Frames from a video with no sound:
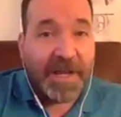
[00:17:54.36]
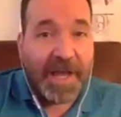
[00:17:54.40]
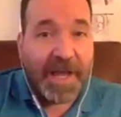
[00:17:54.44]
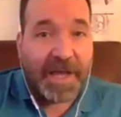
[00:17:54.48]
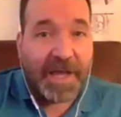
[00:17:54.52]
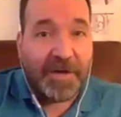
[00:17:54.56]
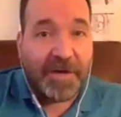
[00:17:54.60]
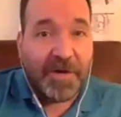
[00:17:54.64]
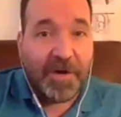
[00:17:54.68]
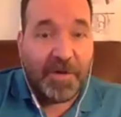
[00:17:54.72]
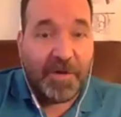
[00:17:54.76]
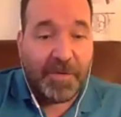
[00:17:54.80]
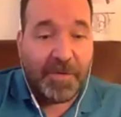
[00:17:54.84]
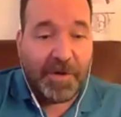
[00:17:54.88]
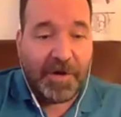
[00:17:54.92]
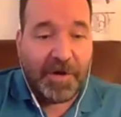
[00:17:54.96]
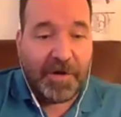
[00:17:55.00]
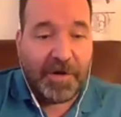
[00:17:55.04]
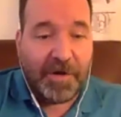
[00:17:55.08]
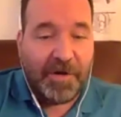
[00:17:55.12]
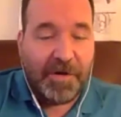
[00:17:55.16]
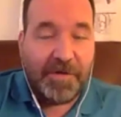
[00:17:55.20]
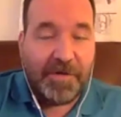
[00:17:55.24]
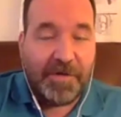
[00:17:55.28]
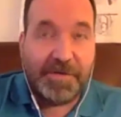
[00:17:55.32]
Ann
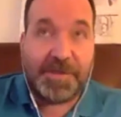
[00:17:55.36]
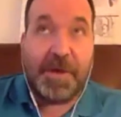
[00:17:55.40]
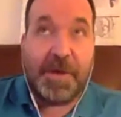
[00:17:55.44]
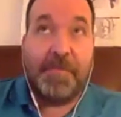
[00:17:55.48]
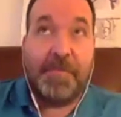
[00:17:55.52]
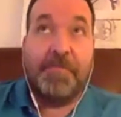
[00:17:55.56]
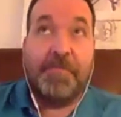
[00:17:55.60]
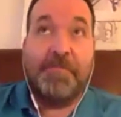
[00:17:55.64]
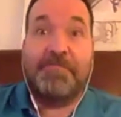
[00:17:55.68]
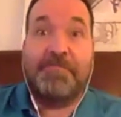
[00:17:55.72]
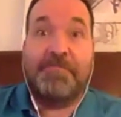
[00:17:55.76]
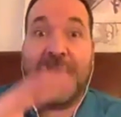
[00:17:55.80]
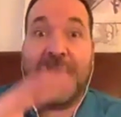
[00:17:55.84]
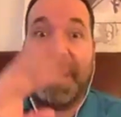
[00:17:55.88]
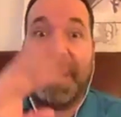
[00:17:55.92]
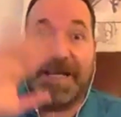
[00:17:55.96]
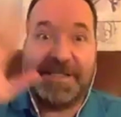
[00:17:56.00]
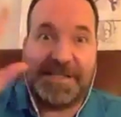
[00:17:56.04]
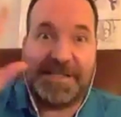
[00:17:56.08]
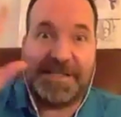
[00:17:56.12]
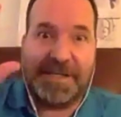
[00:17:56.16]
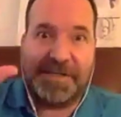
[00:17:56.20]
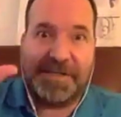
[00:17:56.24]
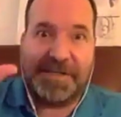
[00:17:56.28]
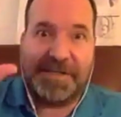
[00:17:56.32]
Herberger, who's
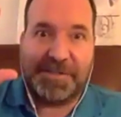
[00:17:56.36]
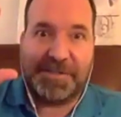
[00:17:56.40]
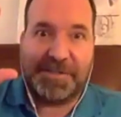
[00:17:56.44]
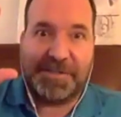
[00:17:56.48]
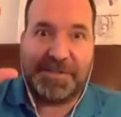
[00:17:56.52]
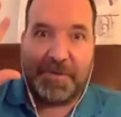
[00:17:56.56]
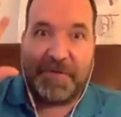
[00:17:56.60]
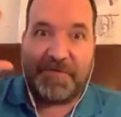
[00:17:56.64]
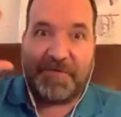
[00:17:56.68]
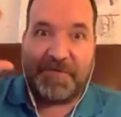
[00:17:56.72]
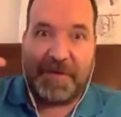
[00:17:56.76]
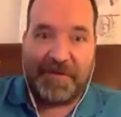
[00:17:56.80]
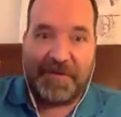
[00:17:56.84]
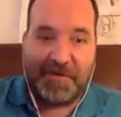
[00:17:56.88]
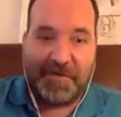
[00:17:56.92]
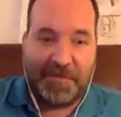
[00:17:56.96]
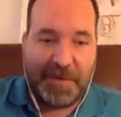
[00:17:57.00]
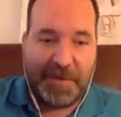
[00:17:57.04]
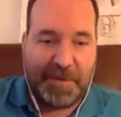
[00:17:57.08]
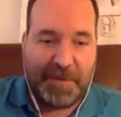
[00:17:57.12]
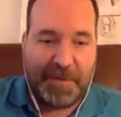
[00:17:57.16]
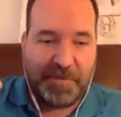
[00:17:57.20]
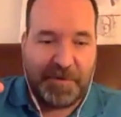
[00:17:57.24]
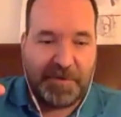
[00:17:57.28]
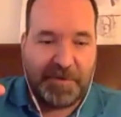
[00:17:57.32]
amazing. She's one of my favorite
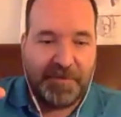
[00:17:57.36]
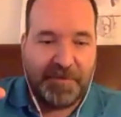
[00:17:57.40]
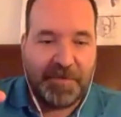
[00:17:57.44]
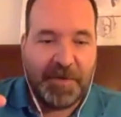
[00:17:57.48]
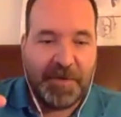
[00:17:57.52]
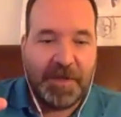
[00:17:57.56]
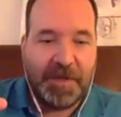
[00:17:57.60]
people.